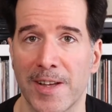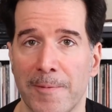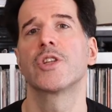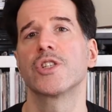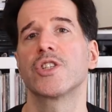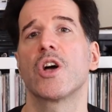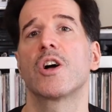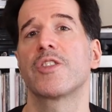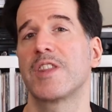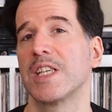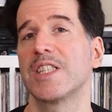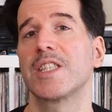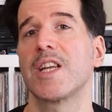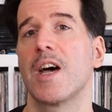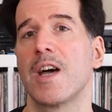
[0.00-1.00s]
The song
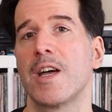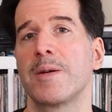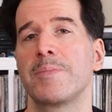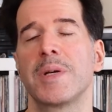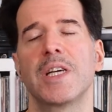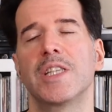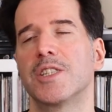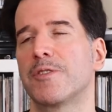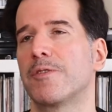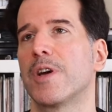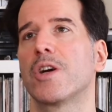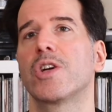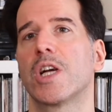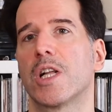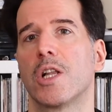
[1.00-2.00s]
This Time is
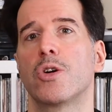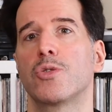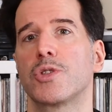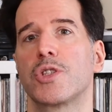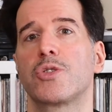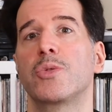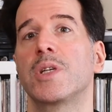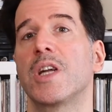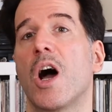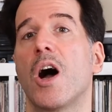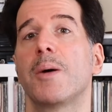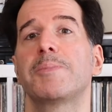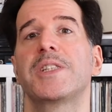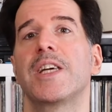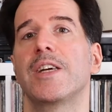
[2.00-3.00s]
very close to an
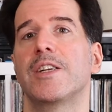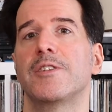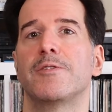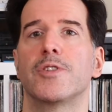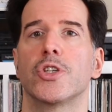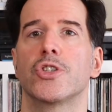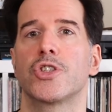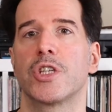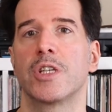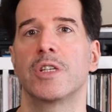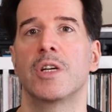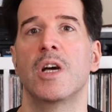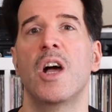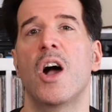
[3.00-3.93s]
updated version